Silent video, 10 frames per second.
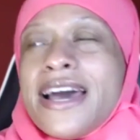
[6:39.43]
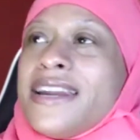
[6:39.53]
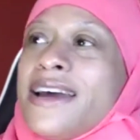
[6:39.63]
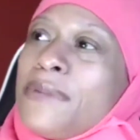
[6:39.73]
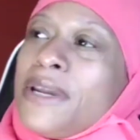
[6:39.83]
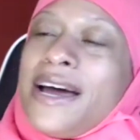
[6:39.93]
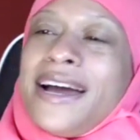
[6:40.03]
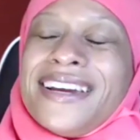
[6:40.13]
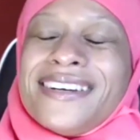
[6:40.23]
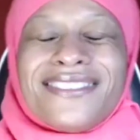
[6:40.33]
And I'm
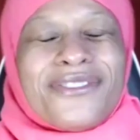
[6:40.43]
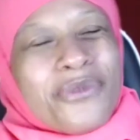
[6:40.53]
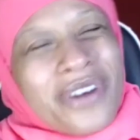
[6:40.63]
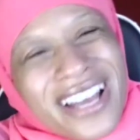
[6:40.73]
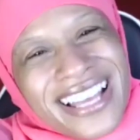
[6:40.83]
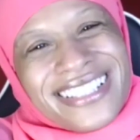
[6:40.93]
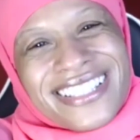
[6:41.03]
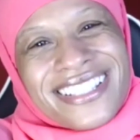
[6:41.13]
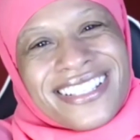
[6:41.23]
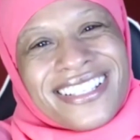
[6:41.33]
like, what?
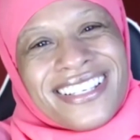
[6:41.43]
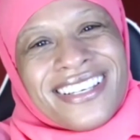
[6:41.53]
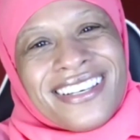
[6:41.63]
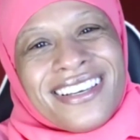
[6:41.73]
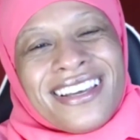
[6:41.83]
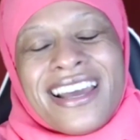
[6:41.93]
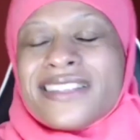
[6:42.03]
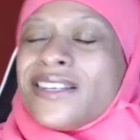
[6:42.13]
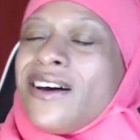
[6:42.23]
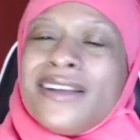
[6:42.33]

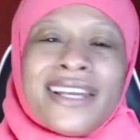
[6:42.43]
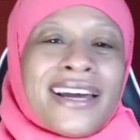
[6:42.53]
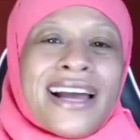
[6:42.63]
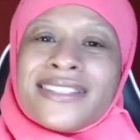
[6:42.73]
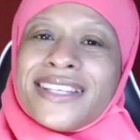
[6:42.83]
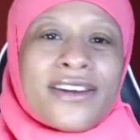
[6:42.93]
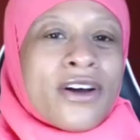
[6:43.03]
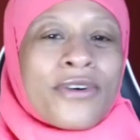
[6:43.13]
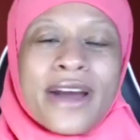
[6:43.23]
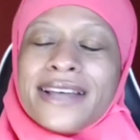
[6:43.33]
And so I like, I
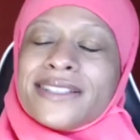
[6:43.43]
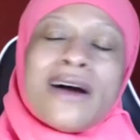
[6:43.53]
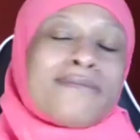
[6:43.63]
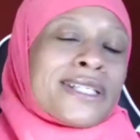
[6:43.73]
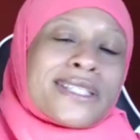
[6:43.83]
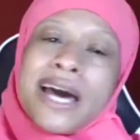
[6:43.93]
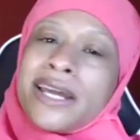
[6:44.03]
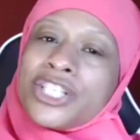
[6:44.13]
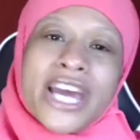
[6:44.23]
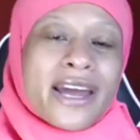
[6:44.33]
said, okay. So I'm just
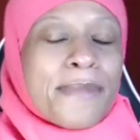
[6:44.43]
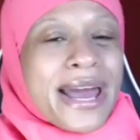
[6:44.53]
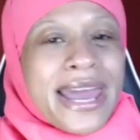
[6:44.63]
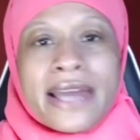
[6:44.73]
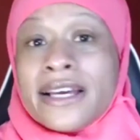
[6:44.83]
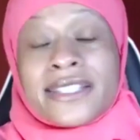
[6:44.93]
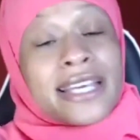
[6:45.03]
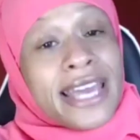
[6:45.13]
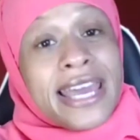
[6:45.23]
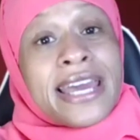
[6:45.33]
kind of shaking my head because
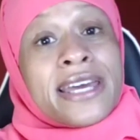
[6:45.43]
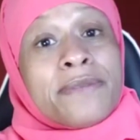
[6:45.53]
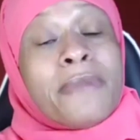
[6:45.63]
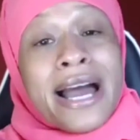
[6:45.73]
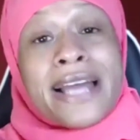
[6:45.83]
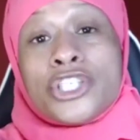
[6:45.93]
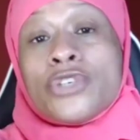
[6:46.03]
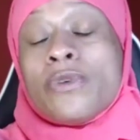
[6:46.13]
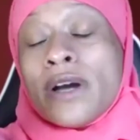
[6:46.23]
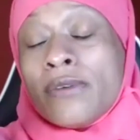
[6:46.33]
again, mind
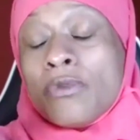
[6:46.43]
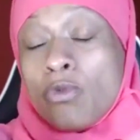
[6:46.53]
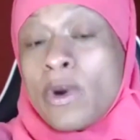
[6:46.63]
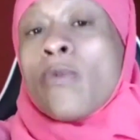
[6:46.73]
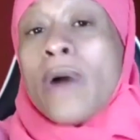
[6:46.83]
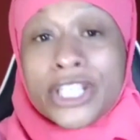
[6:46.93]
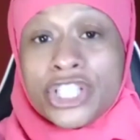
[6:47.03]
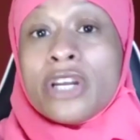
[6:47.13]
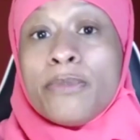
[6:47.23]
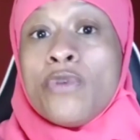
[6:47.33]
you, we're
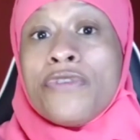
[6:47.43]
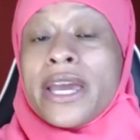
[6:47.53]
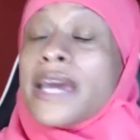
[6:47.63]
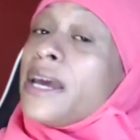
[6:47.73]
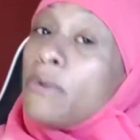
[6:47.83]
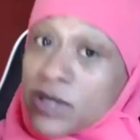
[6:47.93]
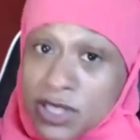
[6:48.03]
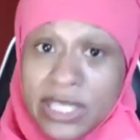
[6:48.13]
watching a movie and it was